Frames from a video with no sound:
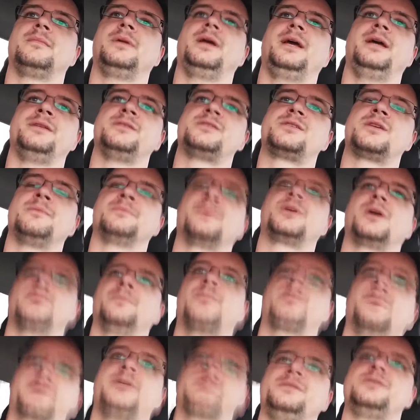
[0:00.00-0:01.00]
And some
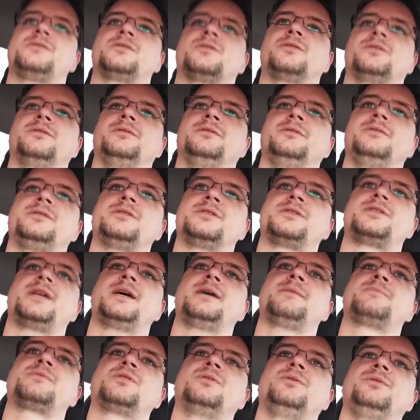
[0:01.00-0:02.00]
companies are just
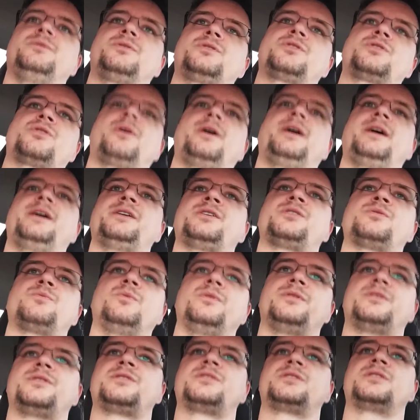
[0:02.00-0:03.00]
absolute trash
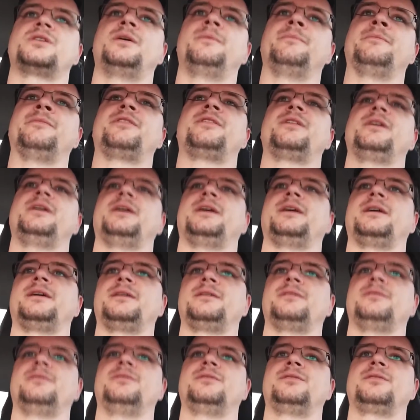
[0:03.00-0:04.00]
with some
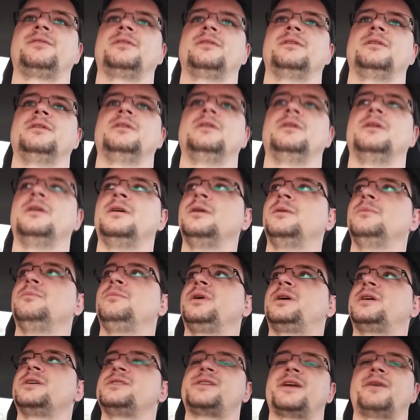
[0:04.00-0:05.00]
things
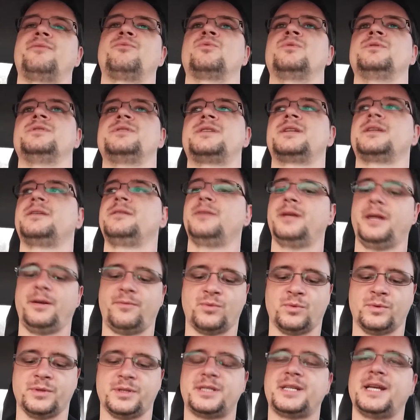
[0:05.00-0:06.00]
because
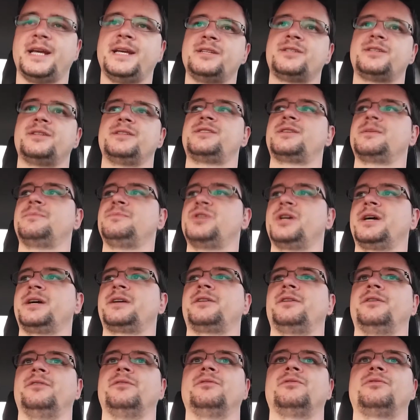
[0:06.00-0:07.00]
everyone's taste is
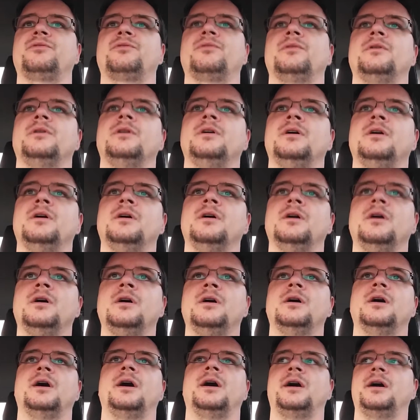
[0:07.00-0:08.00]
subjective.
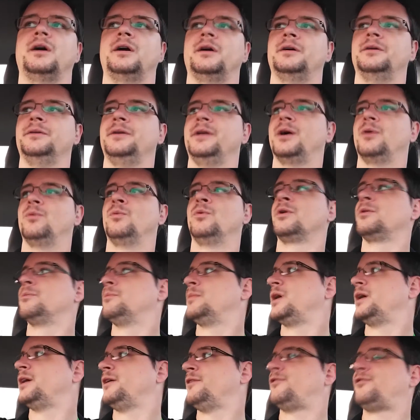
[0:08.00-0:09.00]
Now, one of
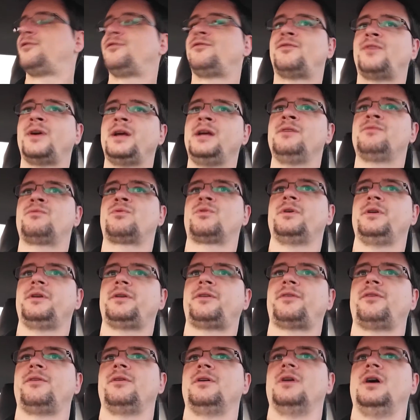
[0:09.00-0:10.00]
my
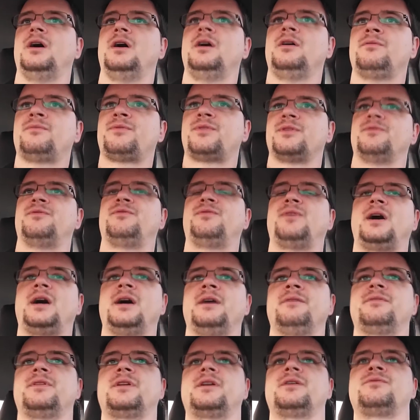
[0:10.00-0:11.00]
favorite of the
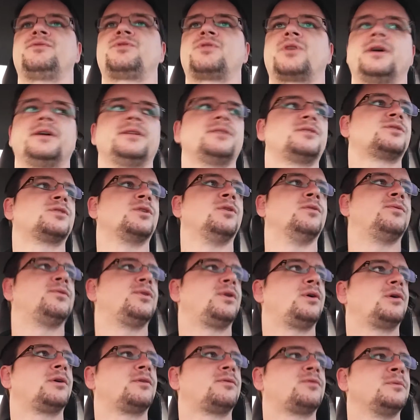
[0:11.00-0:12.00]
5 that I've tried so
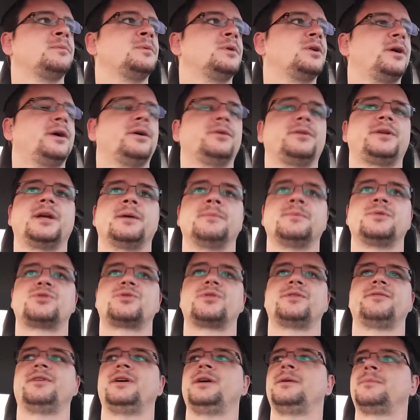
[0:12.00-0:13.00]
far from Cloud
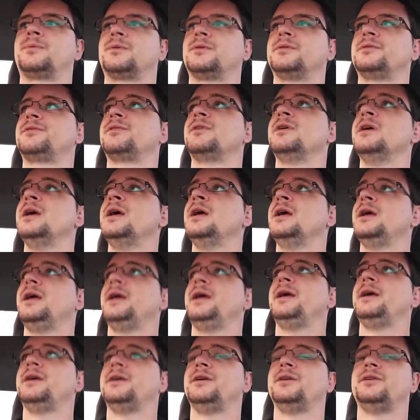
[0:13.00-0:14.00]
Chemistry Vapors
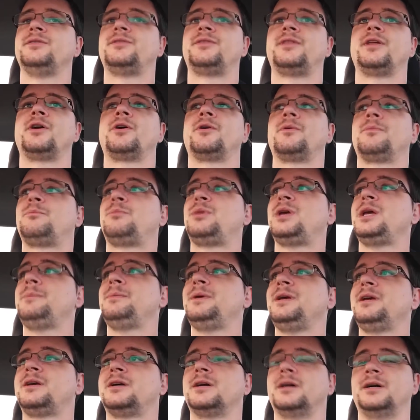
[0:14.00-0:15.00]
is their
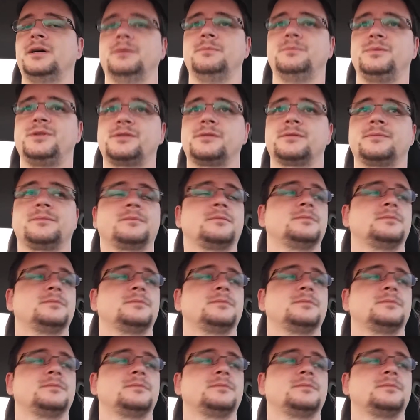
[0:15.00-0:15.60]
PB cups.